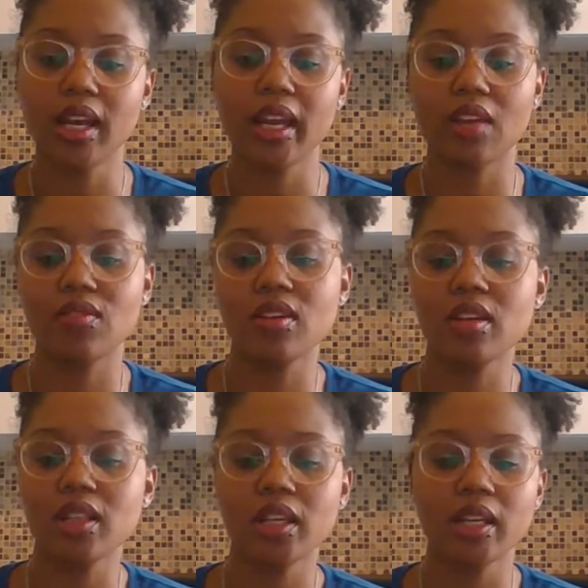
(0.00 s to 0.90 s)
I have
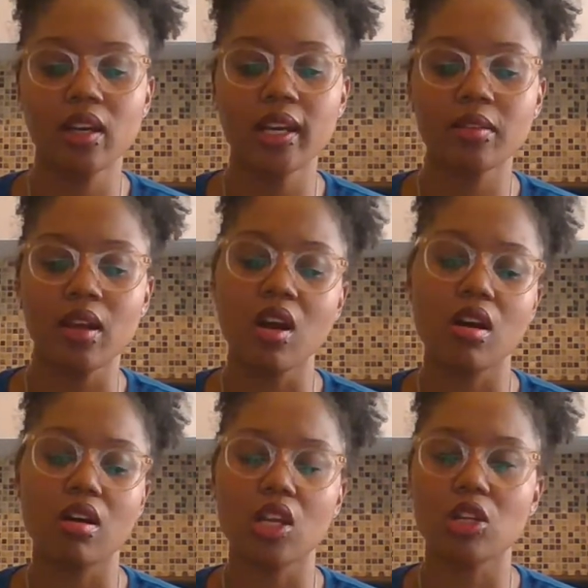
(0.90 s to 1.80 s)
nothing at
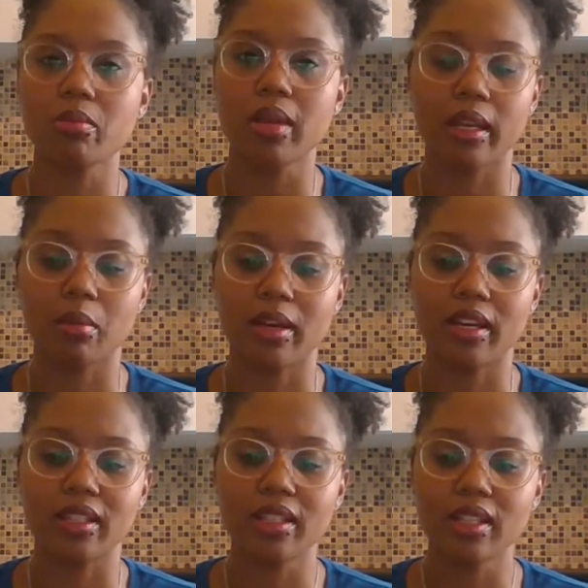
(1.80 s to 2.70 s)
all on my
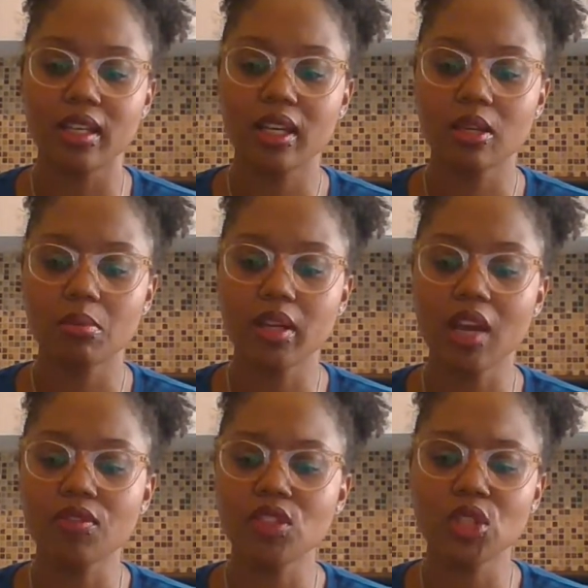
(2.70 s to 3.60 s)
mind, but
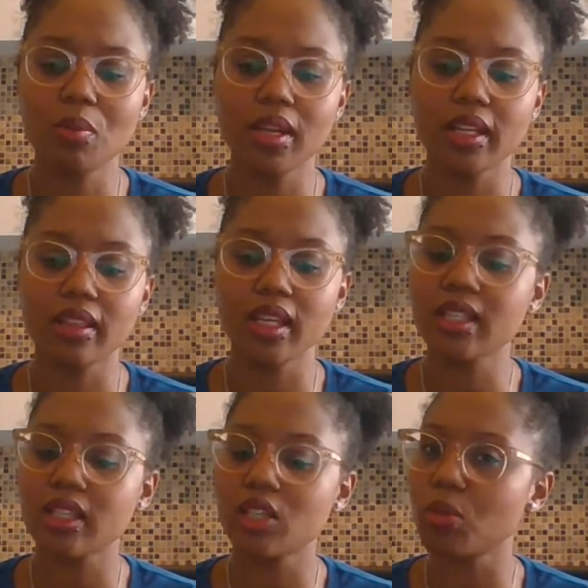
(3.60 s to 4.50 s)
I've too many
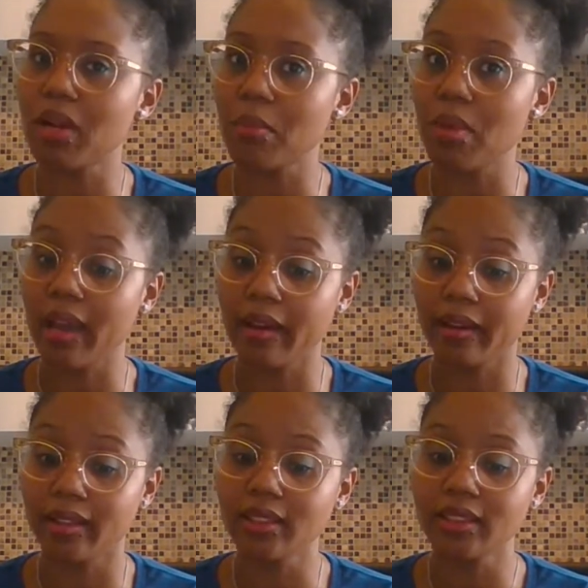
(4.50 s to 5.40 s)
things under my
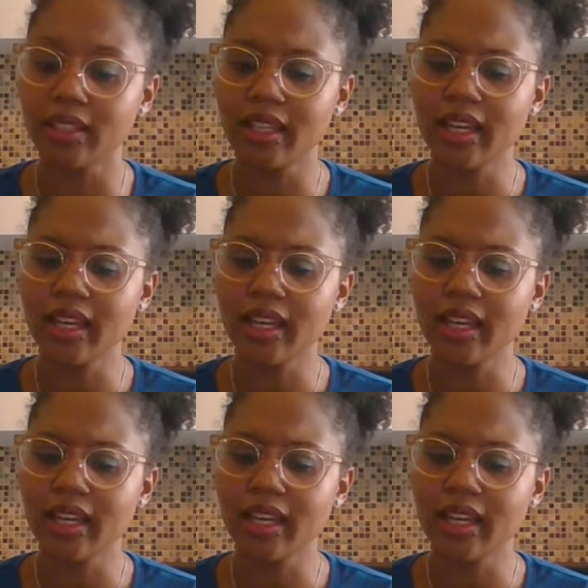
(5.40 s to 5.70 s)
behind.